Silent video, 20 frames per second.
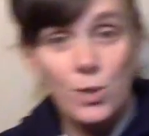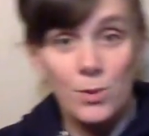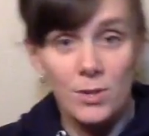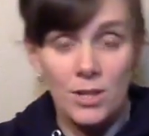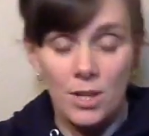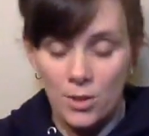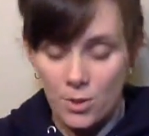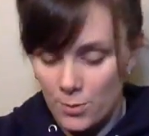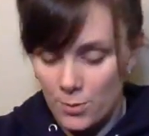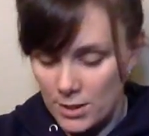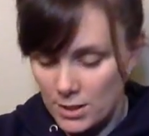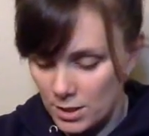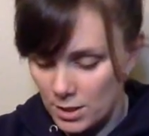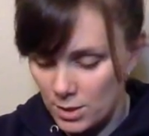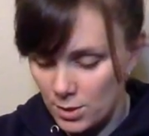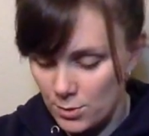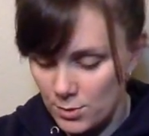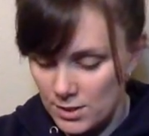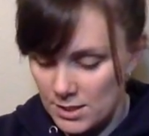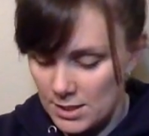another way to
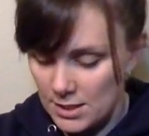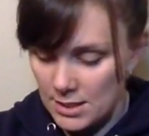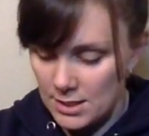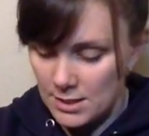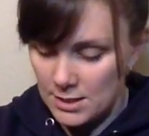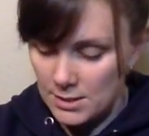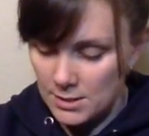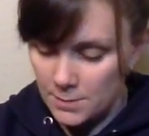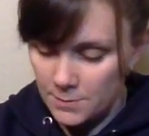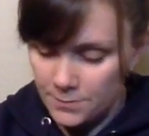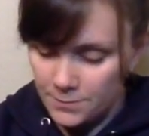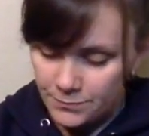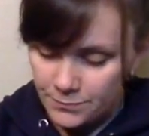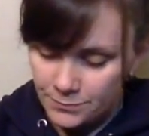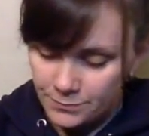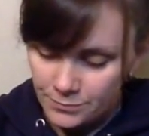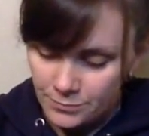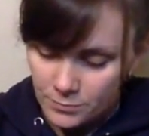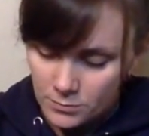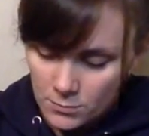use this.
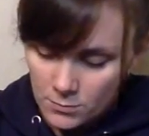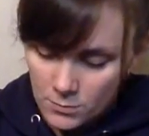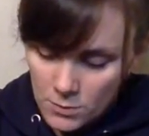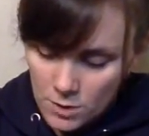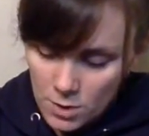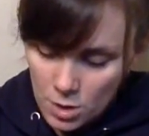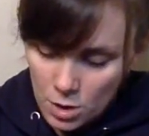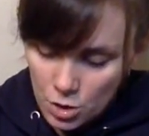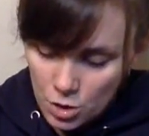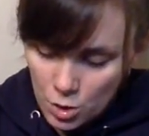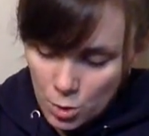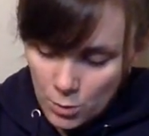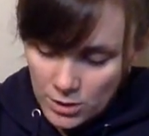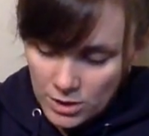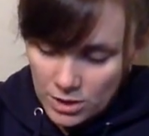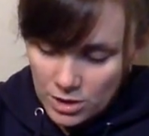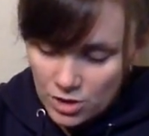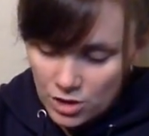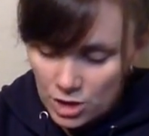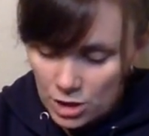So with
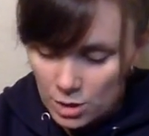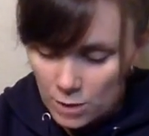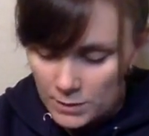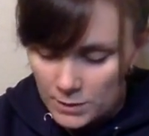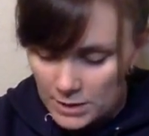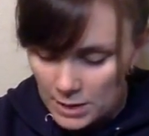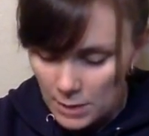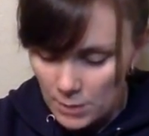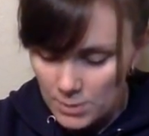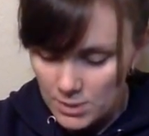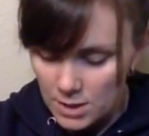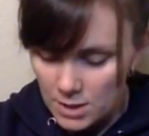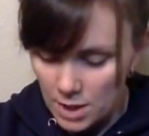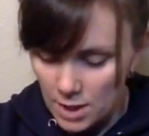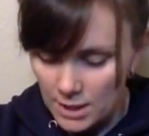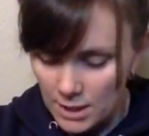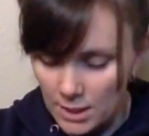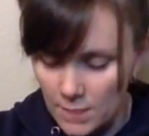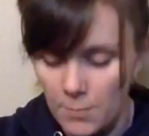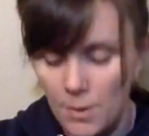the gentleman I was
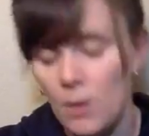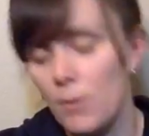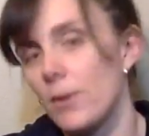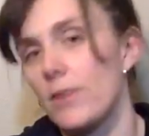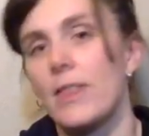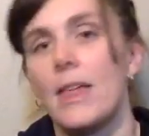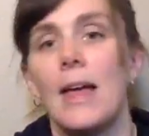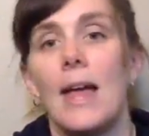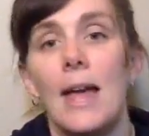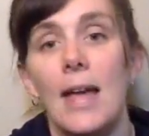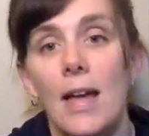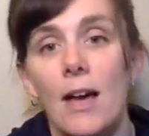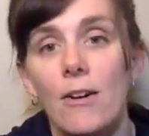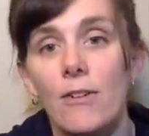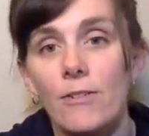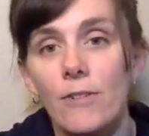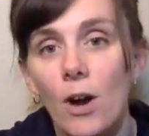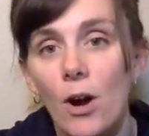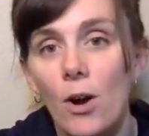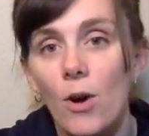talking about with the
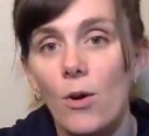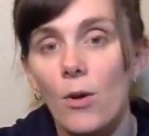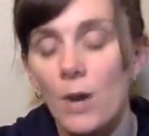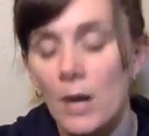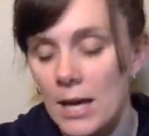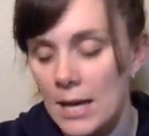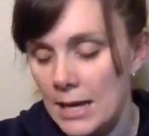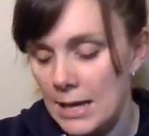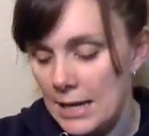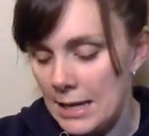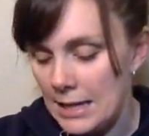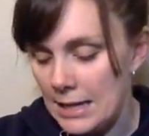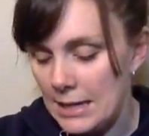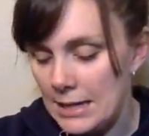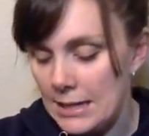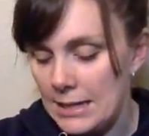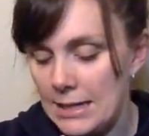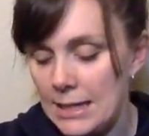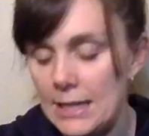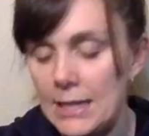AFO,
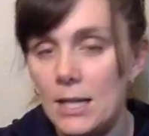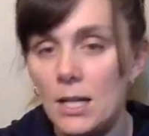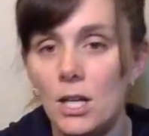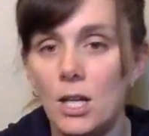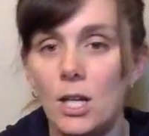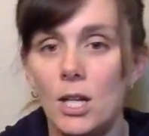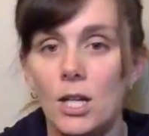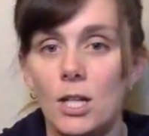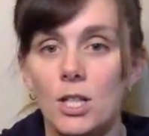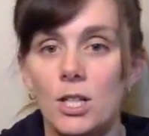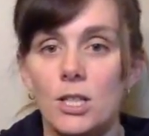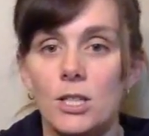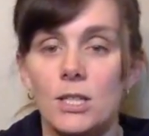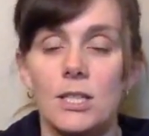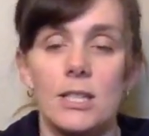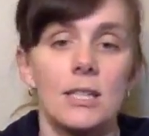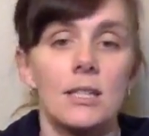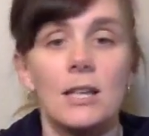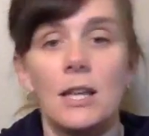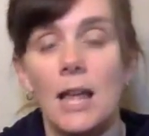he
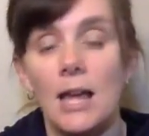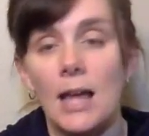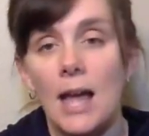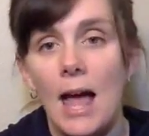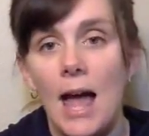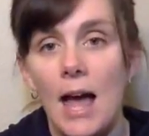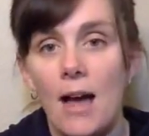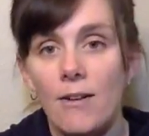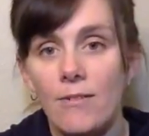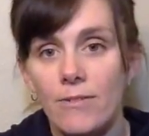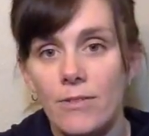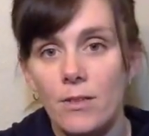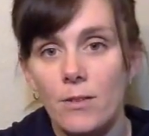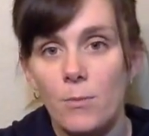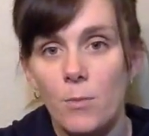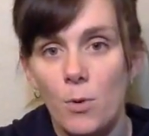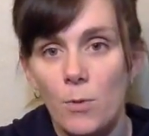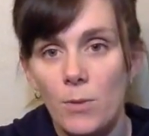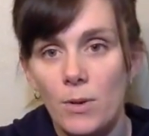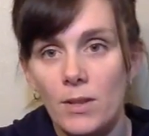didn't have the
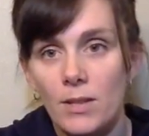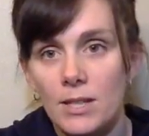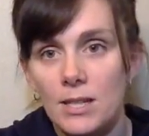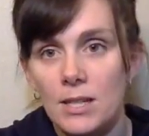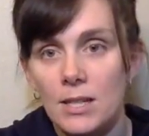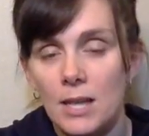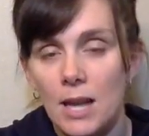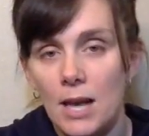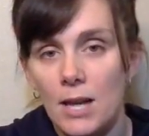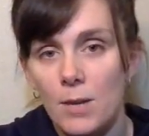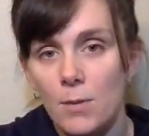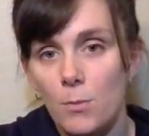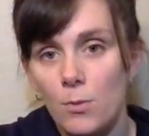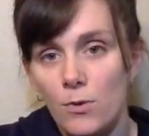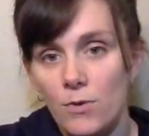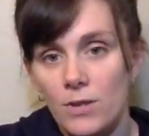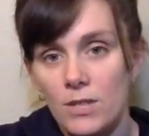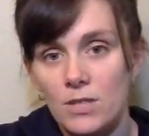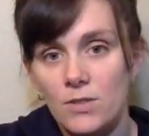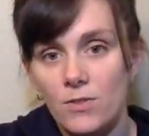mobility to kind of
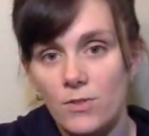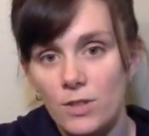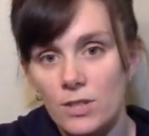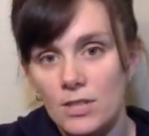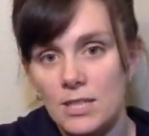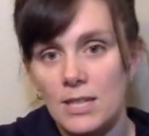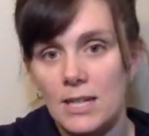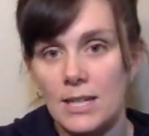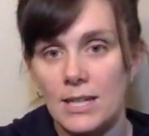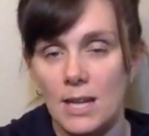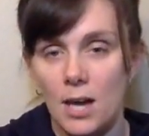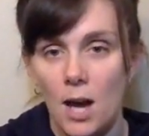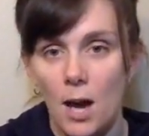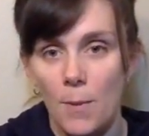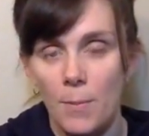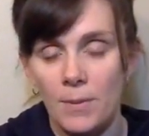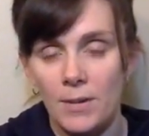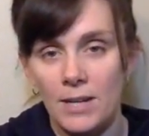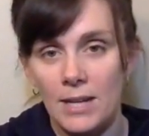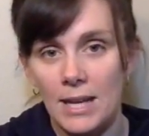move his foot to get it
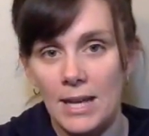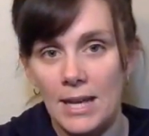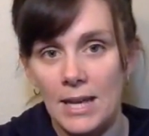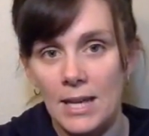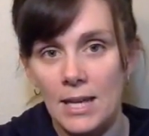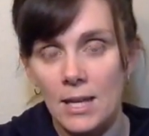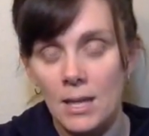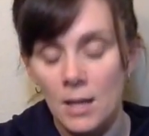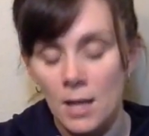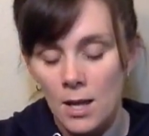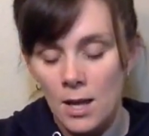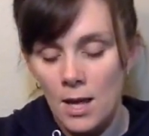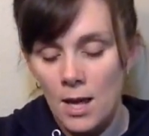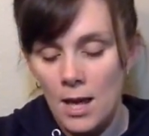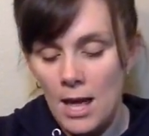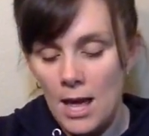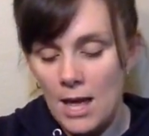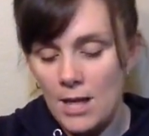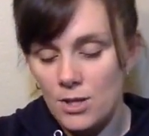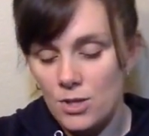up and in.
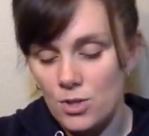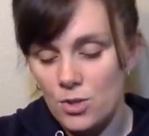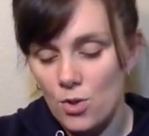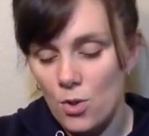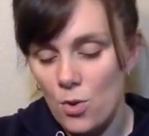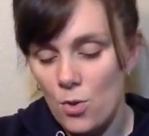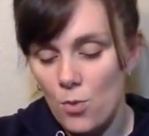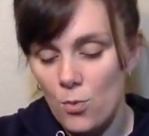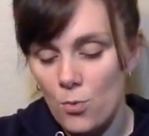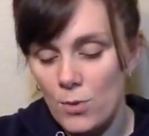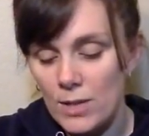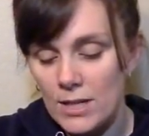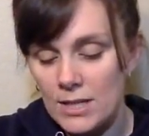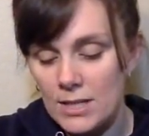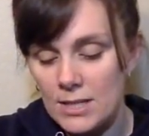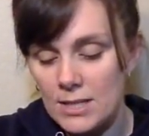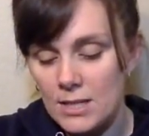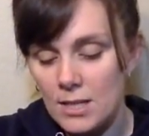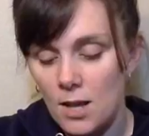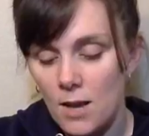And so we
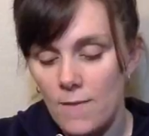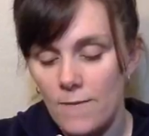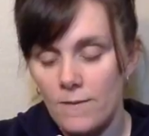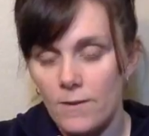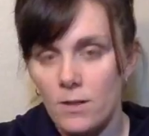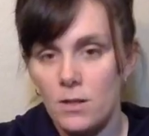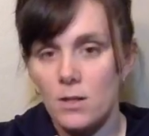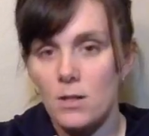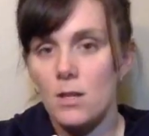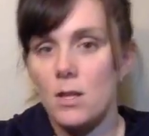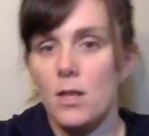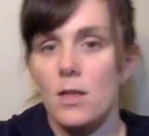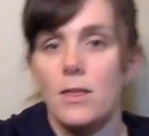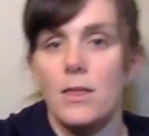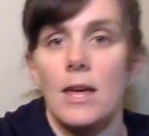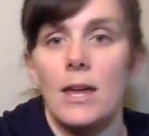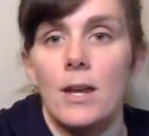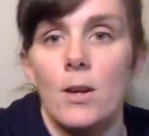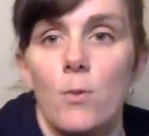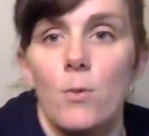discovered
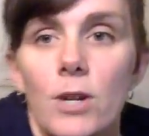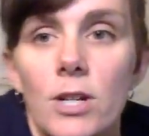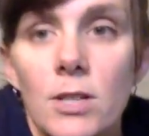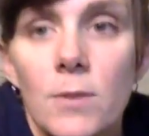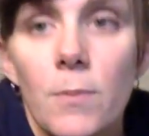that it worked